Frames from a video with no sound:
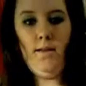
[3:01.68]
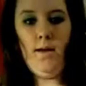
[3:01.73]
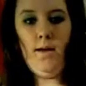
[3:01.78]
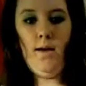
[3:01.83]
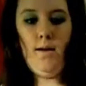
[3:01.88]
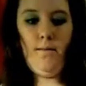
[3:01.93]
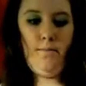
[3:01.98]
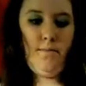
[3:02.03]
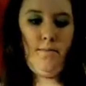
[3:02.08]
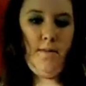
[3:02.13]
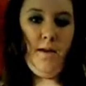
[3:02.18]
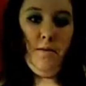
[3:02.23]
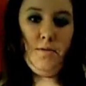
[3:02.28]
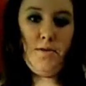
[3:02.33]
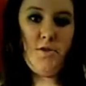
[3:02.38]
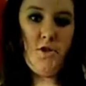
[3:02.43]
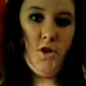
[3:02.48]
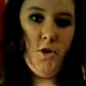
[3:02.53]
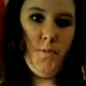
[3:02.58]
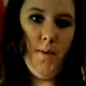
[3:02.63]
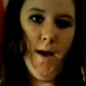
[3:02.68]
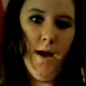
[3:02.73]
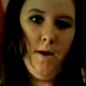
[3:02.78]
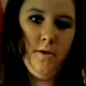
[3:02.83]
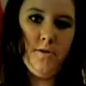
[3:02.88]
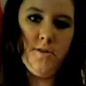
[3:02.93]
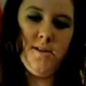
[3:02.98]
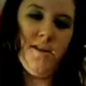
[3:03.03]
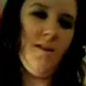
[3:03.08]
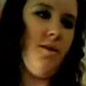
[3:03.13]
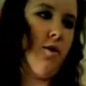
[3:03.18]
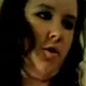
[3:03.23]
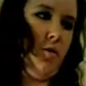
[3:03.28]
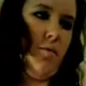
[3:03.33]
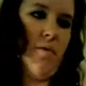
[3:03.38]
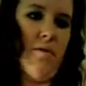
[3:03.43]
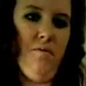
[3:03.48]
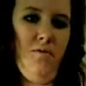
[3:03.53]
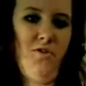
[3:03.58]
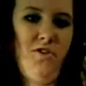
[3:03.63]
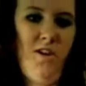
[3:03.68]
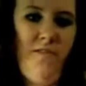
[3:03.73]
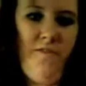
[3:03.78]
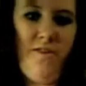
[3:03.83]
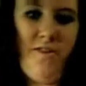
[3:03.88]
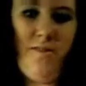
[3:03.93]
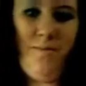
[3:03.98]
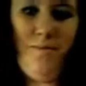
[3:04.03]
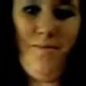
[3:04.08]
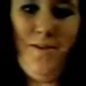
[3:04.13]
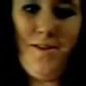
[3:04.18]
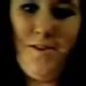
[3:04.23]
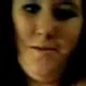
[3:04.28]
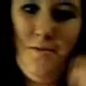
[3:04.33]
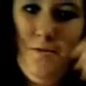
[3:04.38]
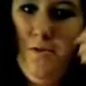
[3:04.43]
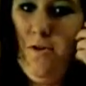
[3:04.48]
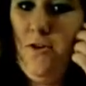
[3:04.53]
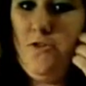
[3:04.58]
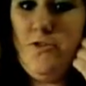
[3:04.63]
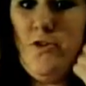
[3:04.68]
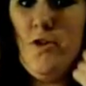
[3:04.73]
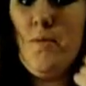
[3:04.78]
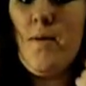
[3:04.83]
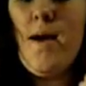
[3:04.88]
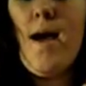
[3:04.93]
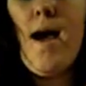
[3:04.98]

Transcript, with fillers: um, that was £2, it can go pretty much everything in my summer wardrobe.